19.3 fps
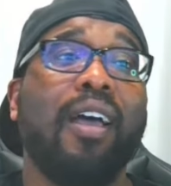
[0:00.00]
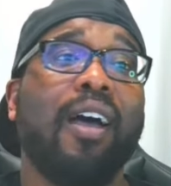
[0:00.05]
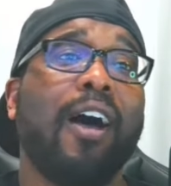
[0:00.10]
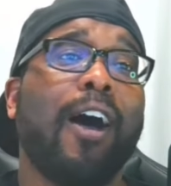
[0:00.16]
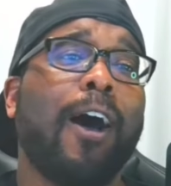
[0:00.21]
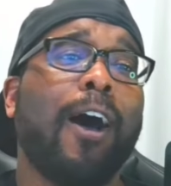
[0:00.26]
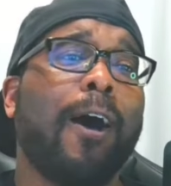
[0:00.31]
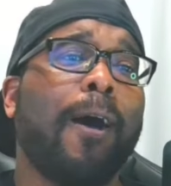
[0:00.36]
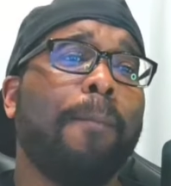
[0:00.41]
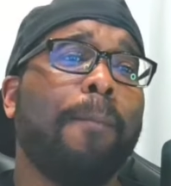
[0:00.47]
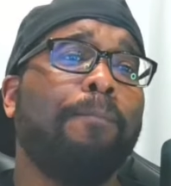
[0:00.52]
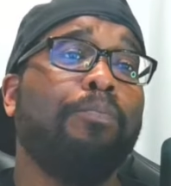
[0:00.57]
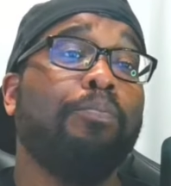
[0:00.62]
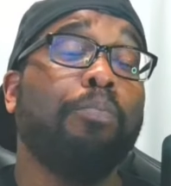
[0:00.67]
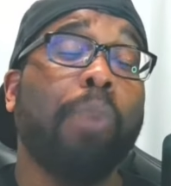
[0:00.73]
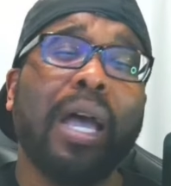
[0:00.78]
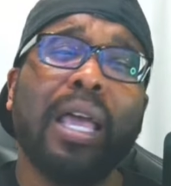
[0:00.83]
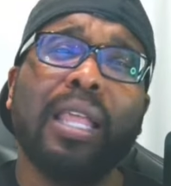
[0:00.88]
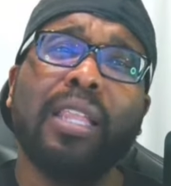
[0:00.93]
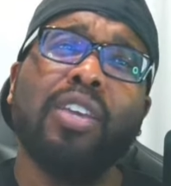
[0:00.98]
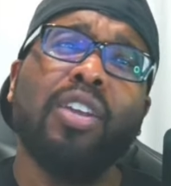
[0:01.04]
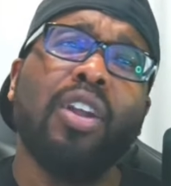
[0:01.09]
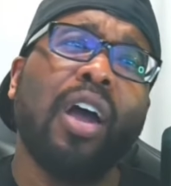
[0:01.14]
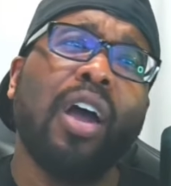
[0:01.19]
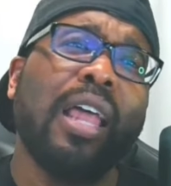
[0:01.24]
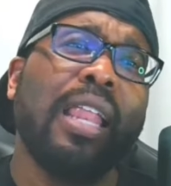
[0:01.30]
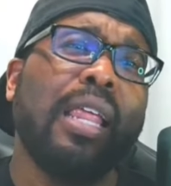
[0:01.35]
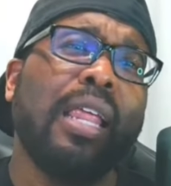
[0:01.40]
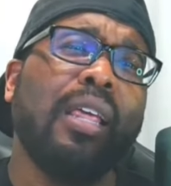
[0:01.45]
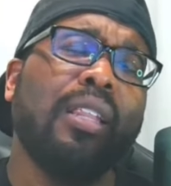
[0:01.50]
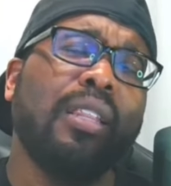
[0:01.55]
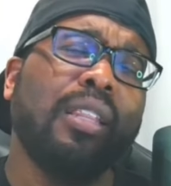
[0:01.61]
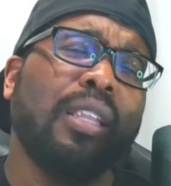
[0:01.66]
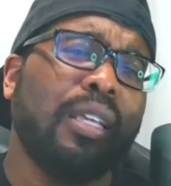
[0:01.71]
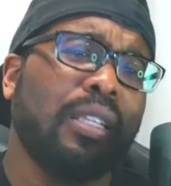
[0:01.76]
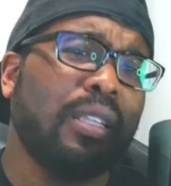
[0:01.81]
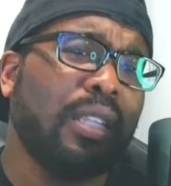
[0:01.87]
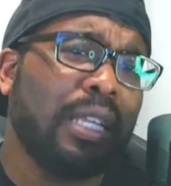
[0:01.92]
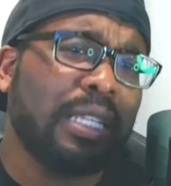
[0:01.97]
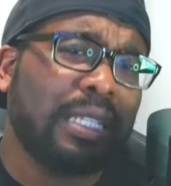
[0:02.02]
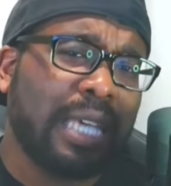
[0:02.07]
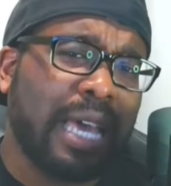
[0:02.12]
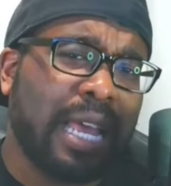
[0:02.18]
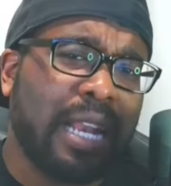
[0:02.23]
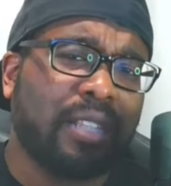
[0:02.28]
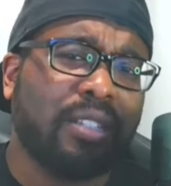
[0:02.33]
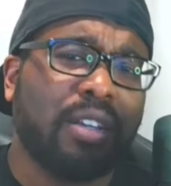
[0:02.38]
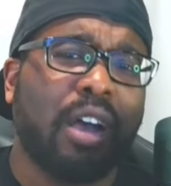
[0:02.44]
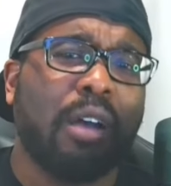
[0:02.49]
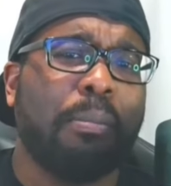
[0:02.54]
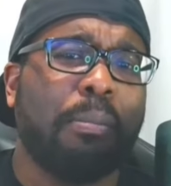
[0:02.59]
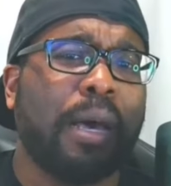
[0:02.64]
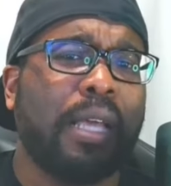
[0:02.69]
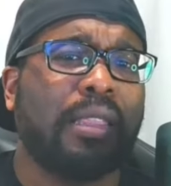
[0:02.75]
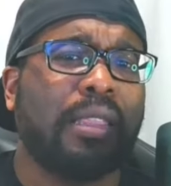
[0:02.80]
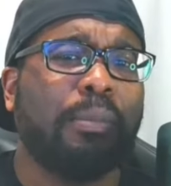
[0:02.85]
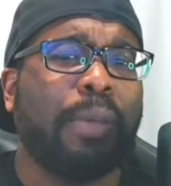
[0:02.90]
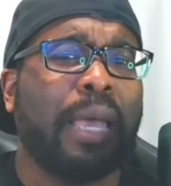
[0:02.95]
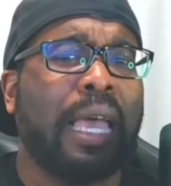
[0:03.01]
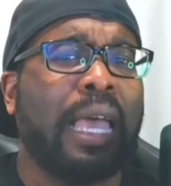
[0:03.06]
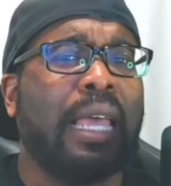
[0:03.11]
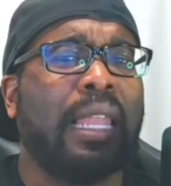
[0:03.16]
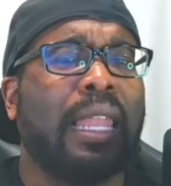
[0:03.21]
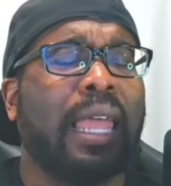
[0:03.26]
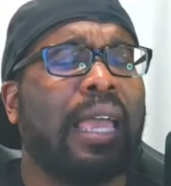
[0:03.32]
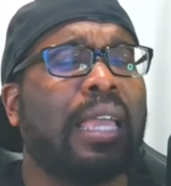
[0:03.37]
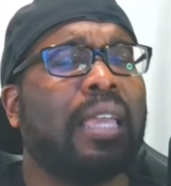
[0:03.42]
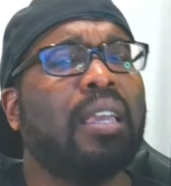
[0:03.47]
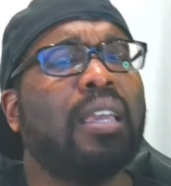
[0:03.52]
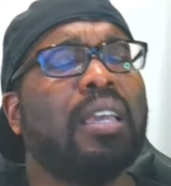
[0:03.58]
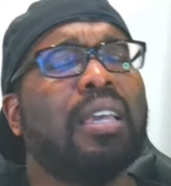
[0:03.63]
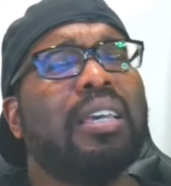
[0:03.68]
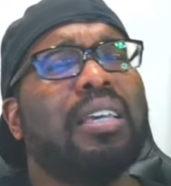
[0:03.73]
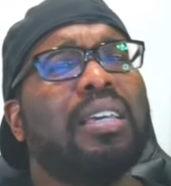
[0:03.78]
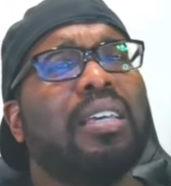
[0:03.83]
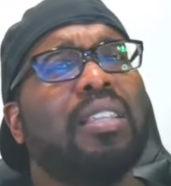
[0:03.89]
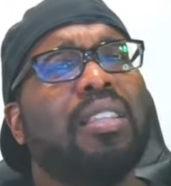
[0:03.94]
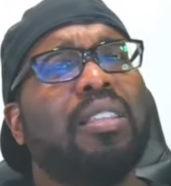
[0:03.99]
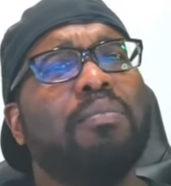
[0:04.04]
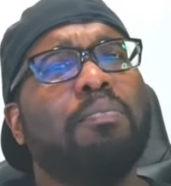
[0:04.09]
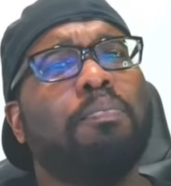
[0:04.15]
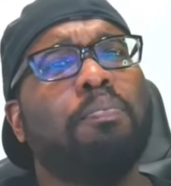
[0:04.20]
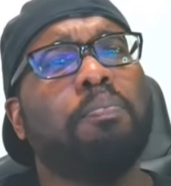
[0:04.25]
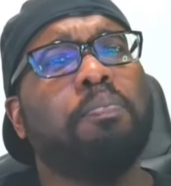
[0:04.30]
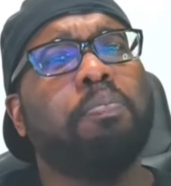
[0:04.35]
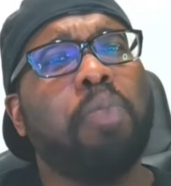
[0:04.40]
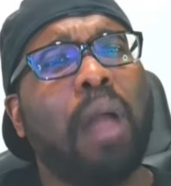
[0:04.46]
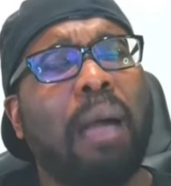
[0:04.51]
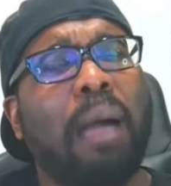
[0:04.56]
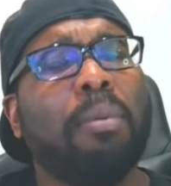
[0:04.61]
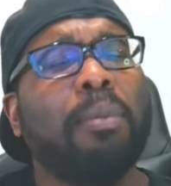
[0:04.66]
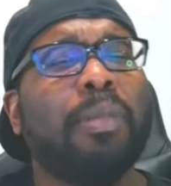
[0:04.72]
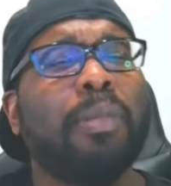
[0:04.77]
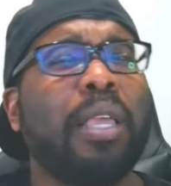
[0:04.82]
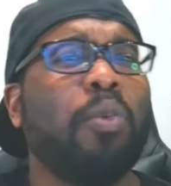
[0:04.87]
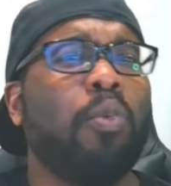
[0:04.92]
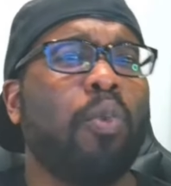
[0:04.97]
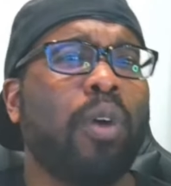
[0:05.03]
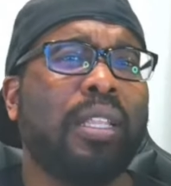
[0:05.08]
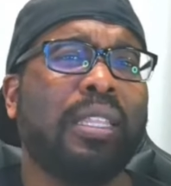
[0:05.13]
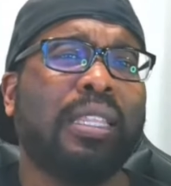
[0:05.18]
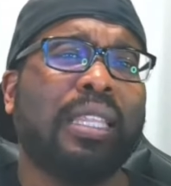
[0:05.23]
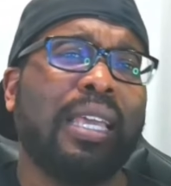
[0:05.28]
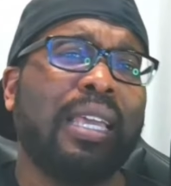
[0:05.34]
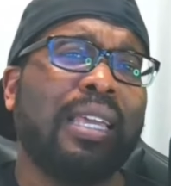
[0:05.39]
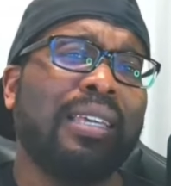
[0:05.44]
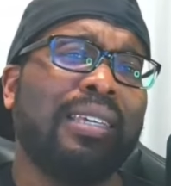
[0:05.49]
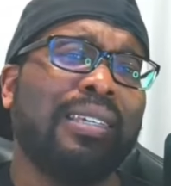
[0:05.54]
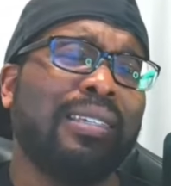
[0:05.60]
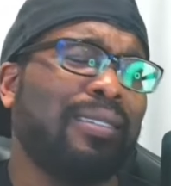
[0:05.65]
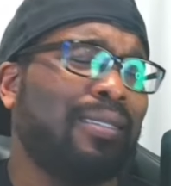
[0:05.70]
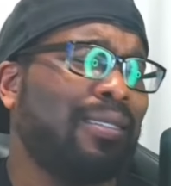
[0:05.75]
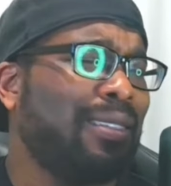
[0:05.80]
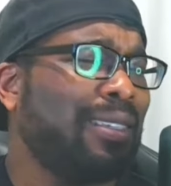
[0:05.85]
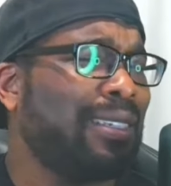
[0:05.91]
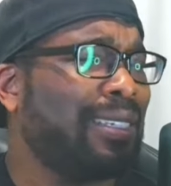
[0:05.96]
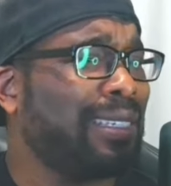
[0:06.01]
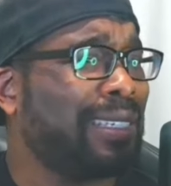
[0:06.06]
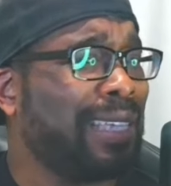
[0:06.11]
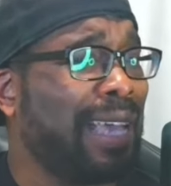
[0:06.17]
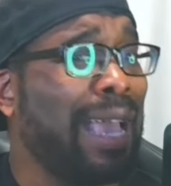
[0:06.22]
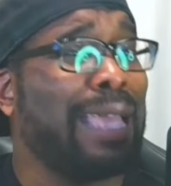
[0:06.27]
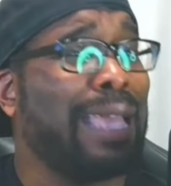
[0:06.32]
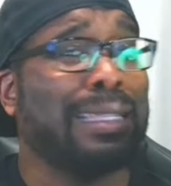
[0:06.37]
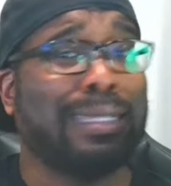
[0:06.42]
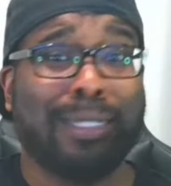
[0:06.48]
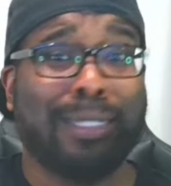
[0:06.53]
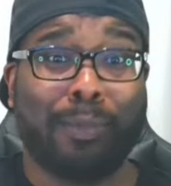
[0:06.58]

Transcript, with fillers: But, you know, let's kind of talk about the bad. Like, probably one thing is the science is